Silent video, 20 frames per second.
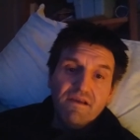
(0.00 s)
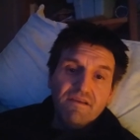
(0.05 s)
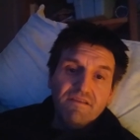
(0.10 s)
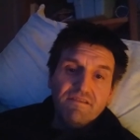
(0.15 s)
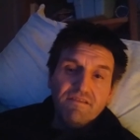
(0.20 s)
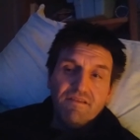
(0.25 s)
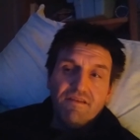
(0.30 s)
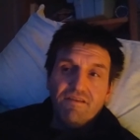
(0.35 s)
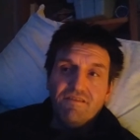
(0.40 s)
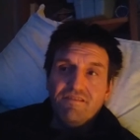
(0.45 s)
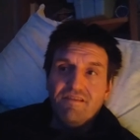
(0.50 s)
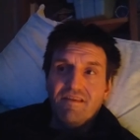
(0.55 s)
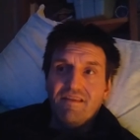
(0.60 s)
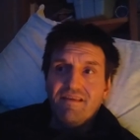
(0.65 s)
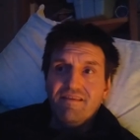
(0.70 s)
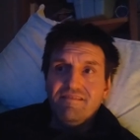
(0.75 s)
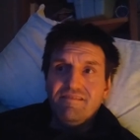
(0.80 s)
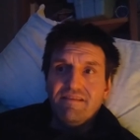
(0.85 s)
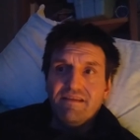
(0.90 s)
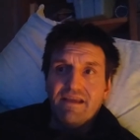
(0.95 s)
So those are
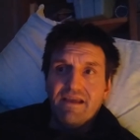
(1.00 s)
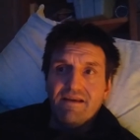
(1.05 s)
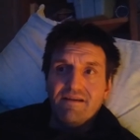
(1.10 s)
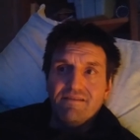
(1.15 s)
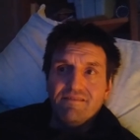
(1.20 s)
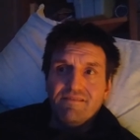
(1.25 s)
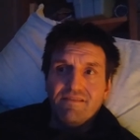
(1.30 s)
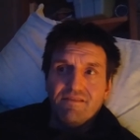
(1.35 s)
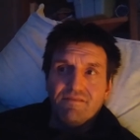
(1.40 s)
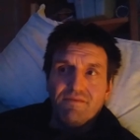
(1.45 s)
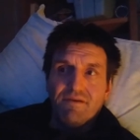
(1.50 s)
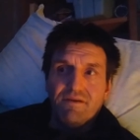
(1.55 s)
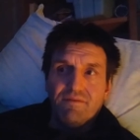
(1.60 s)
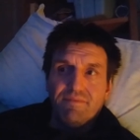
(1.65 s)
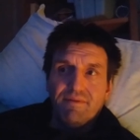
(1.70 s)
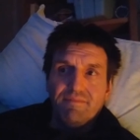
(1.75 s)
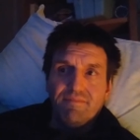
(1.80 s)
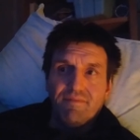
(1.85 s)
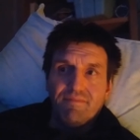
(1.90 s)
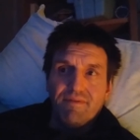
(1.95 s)
the instigators and the real
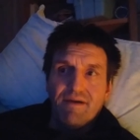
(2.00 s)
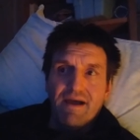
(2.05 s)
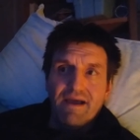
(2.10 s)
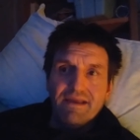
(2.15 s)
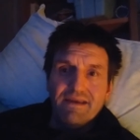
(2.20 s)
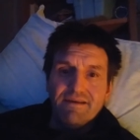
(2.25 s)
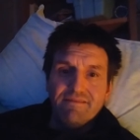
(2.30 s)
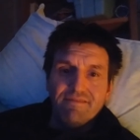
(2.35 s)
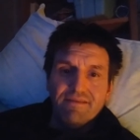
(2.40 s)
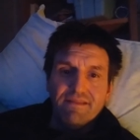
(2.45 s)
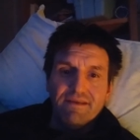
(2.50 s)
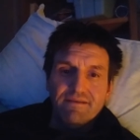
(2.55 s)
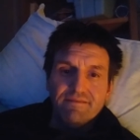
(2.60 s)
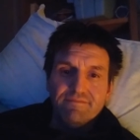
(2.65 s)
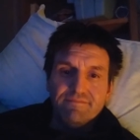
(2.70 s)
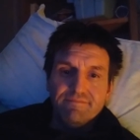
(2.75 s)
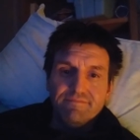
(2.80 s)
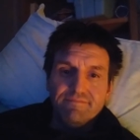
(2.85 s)
people behind everything.